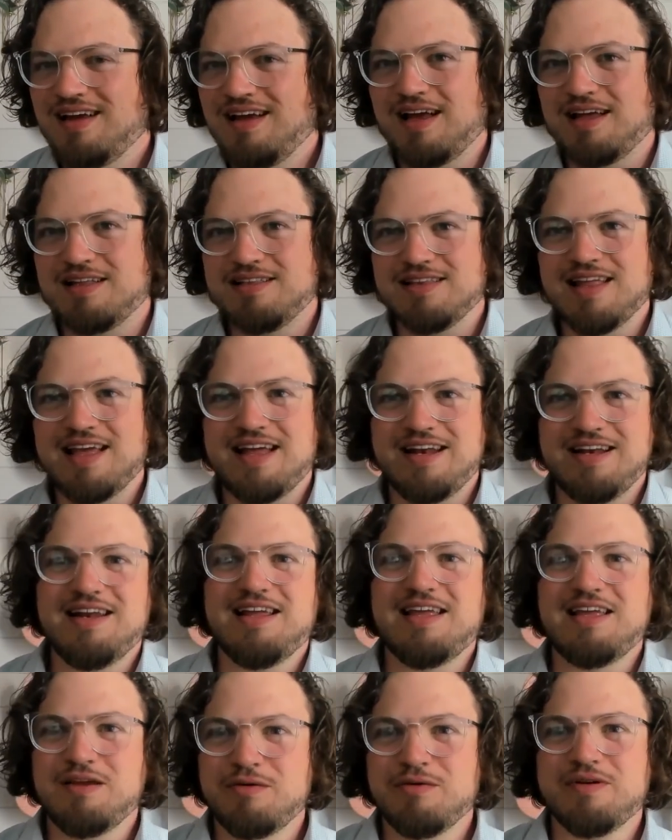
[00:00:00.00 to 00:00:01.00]
And then
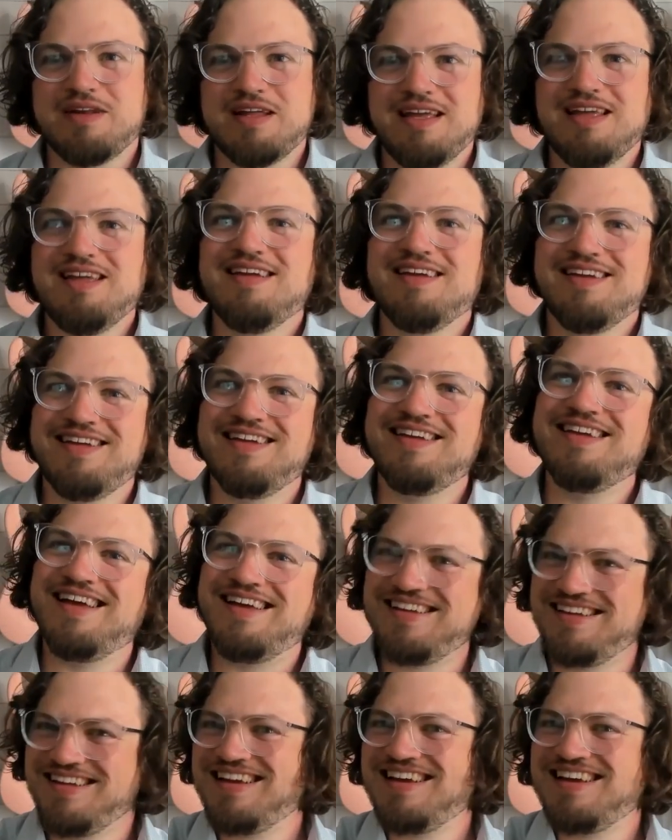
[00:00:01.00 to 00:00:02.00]
equally,
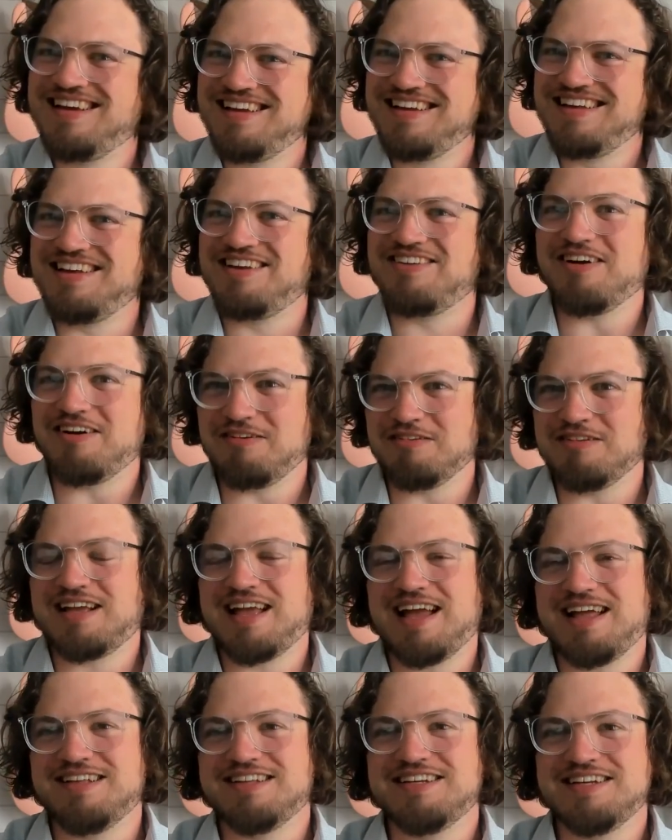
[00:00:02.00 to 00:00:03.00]
you got all the
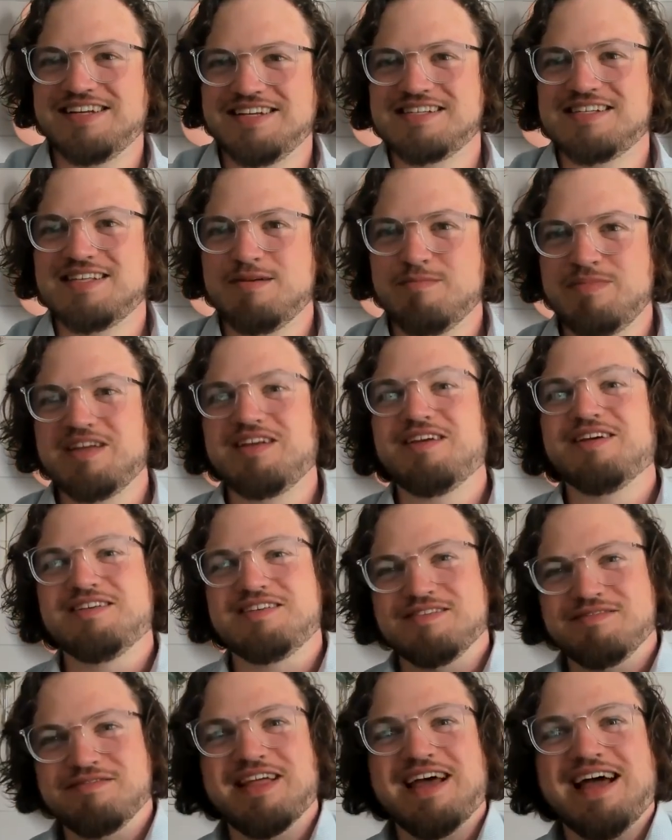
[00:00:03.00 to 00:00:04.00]
candidates that
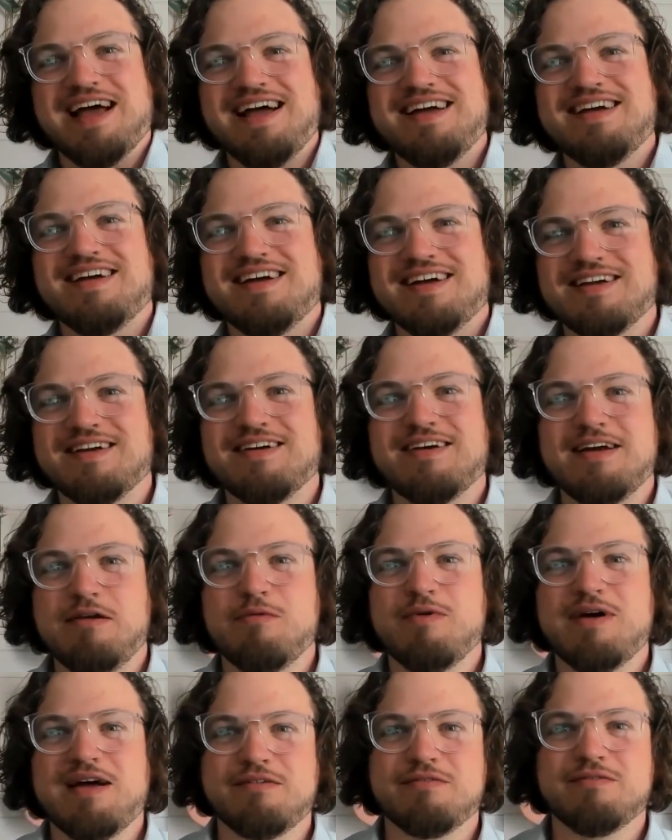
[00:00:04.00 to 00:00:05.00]
because of that are going,
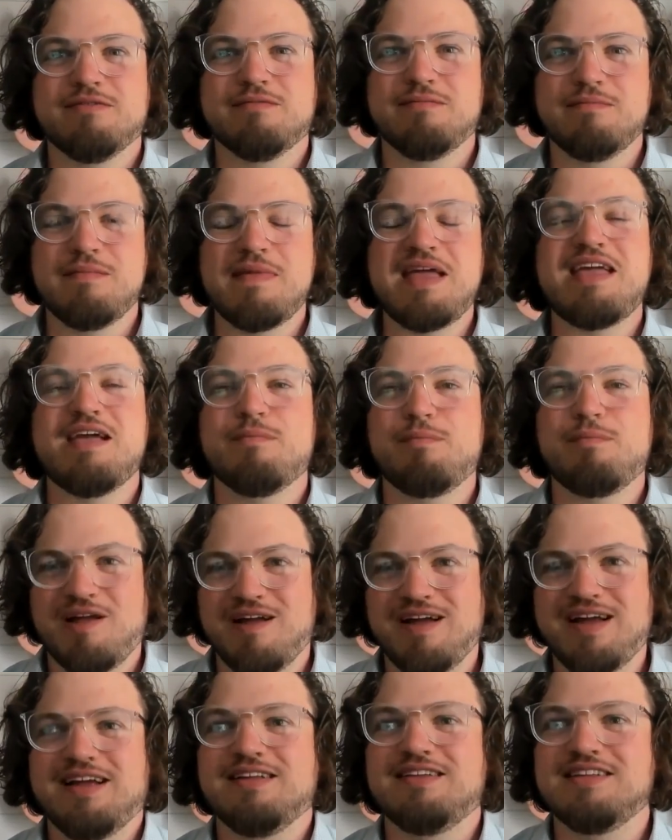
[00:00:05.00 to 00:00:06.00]
well, me
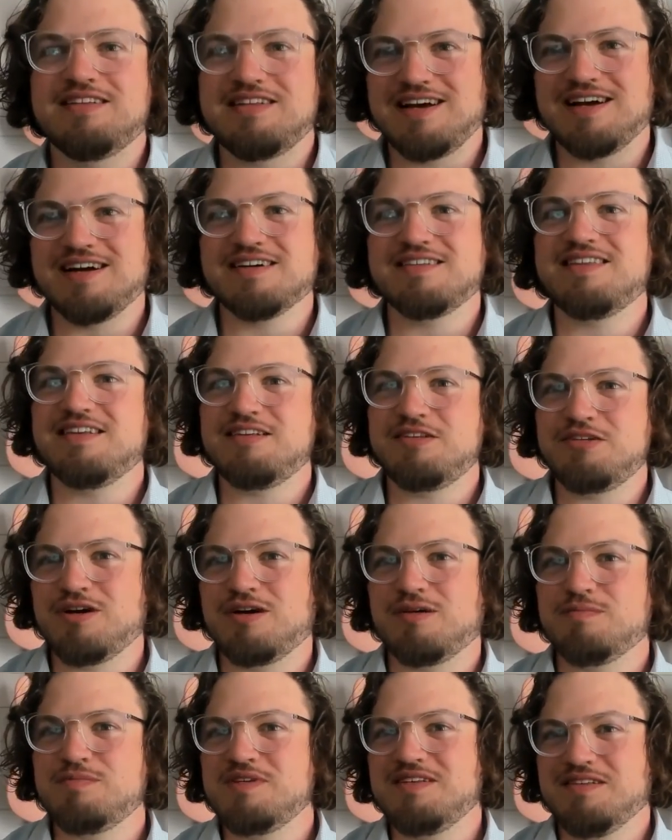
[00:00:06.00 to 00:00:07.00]
applying to targeted
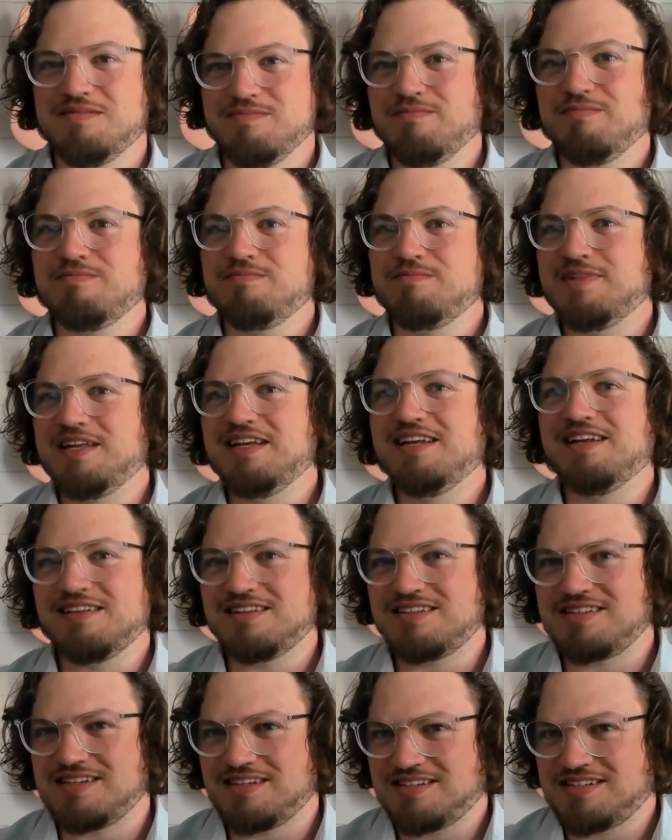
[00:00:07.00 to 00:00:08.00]
jobs isn't
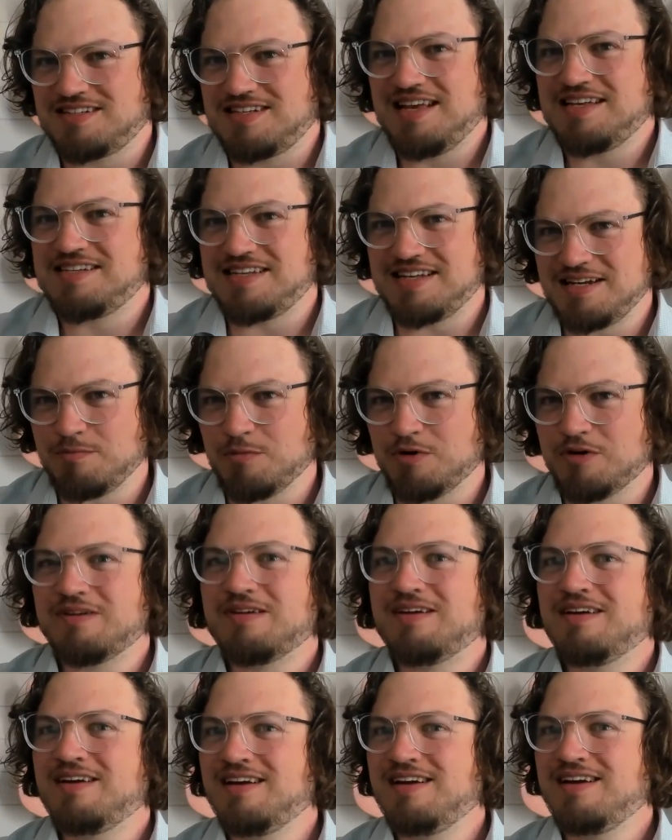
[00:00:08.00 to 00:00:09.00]
leading to success anymore.
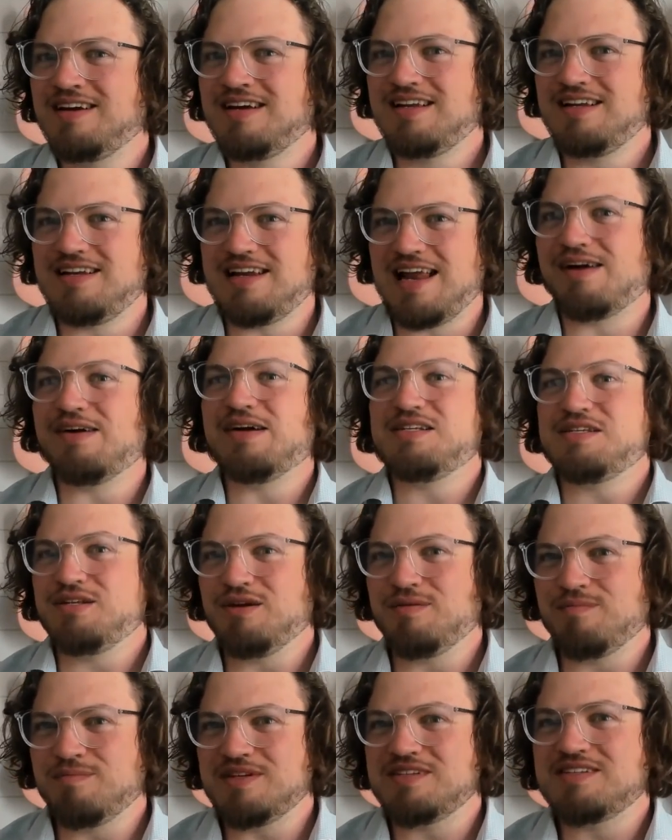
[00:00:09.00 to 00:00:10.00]
Now it's a
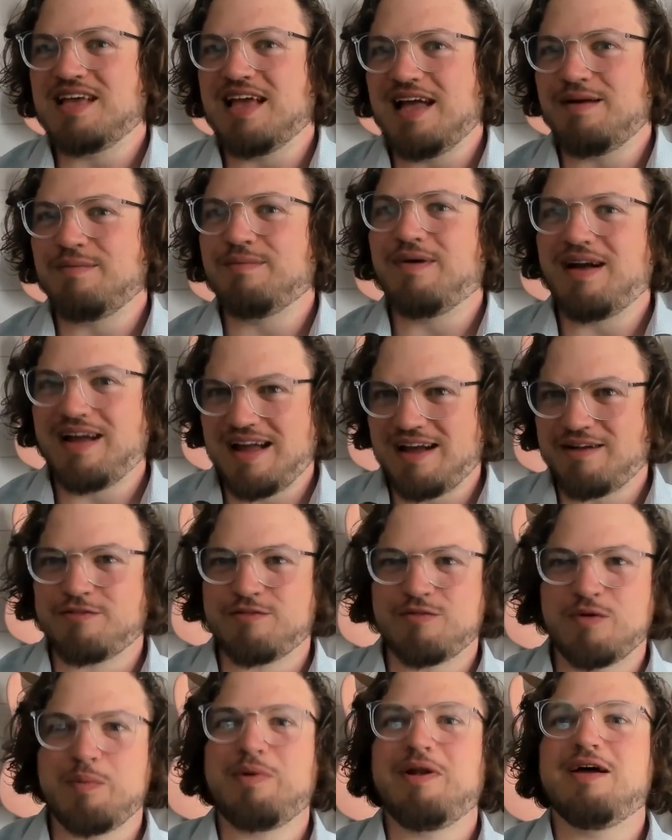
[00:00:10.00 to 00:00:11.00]
numbers game. I have
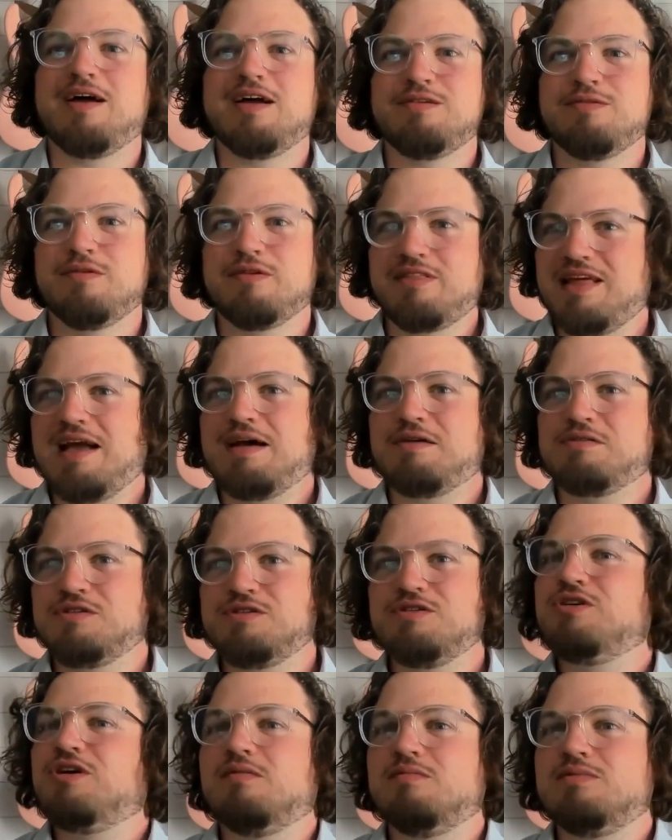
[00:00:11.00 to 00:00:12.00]
to apply to
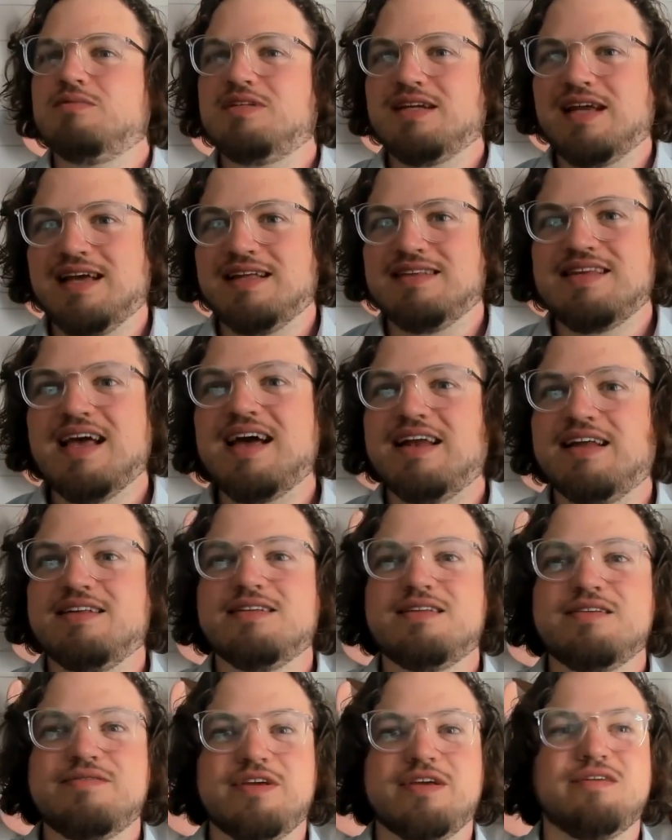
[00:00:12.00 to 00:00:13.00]
1,000 jobs to get 10
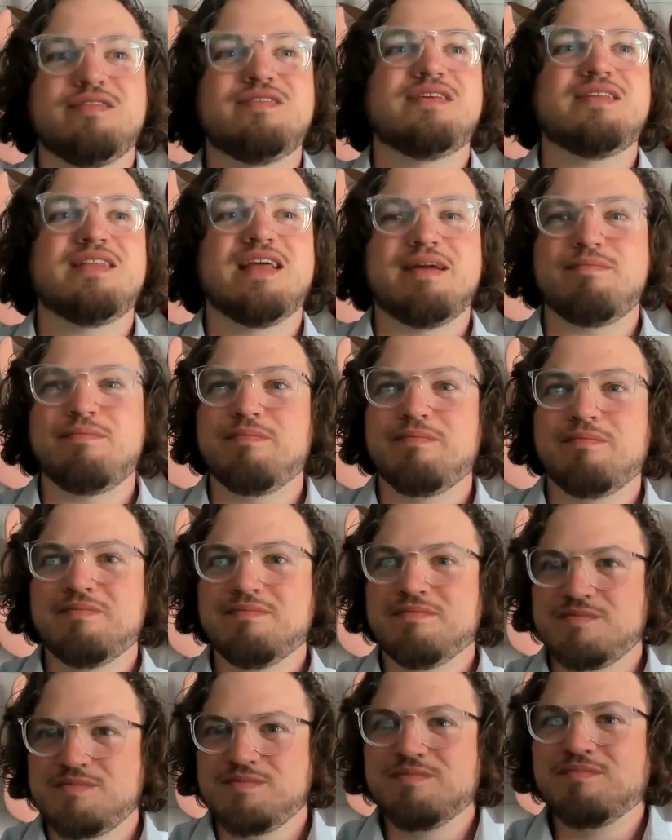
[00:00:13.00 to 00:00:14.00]
interviews, so they
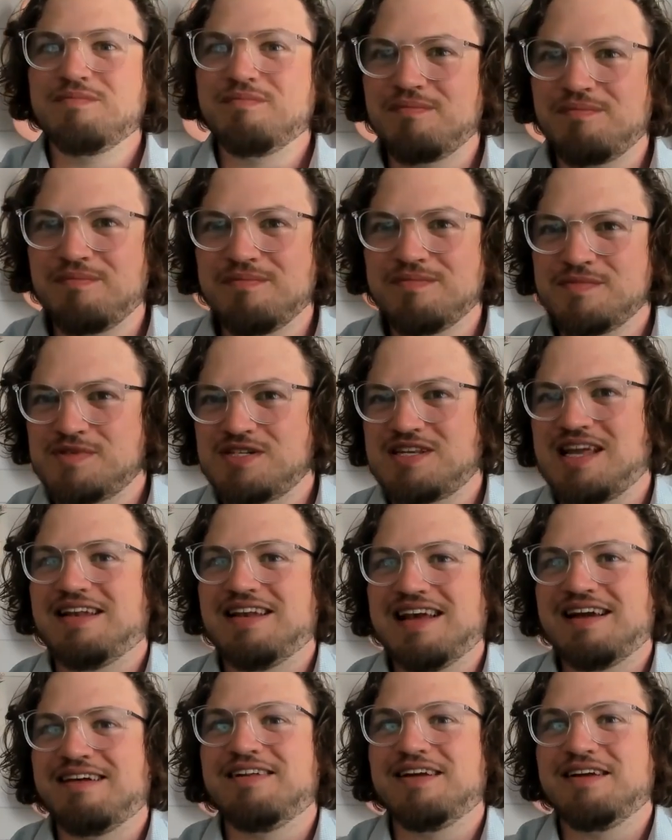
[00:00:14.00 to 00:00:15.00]

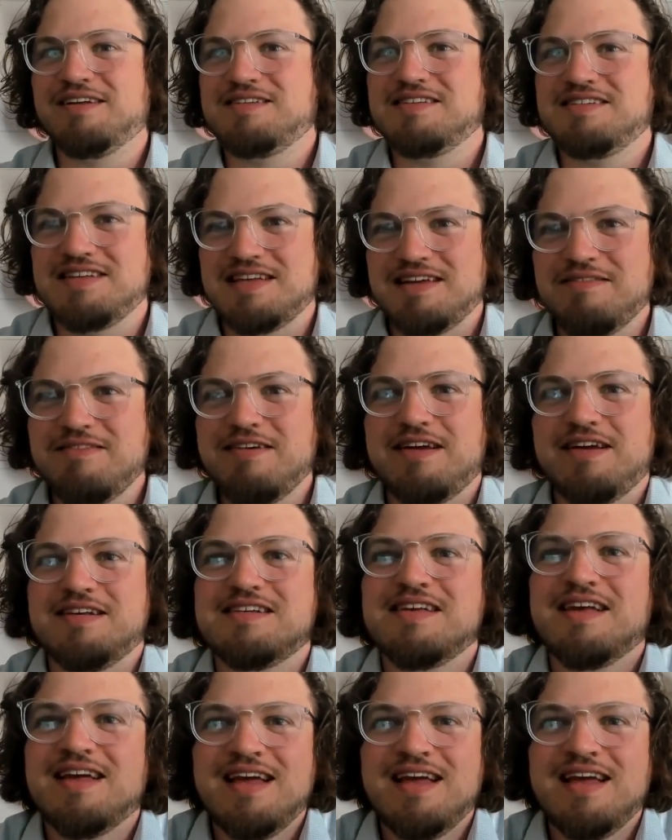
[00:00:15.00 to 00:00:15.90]
send out loads of CVs.